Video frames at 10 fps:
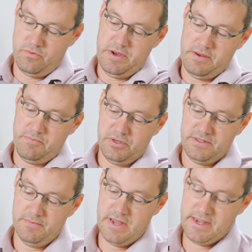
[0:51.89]
we put
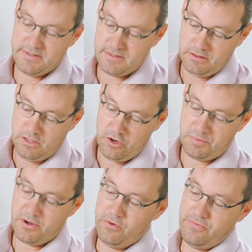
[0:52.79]
some nice
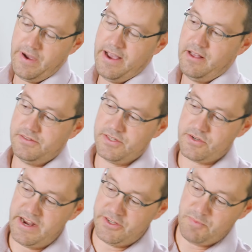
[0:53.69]
low-profile
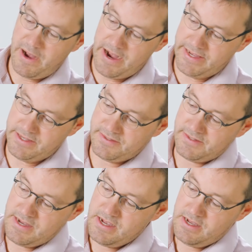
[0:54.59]
stretch pockets.
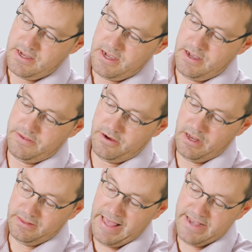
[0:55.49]
They're
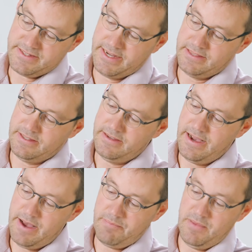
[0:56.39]
elastic at the
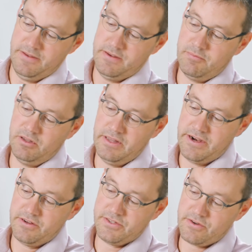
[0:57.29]
top and double
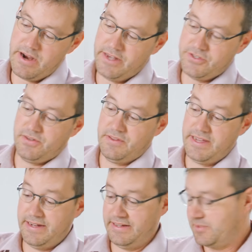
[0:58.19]
layer stretch so they
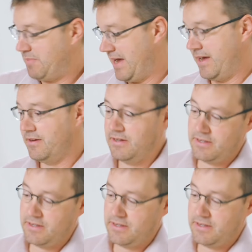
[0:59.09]
can expand.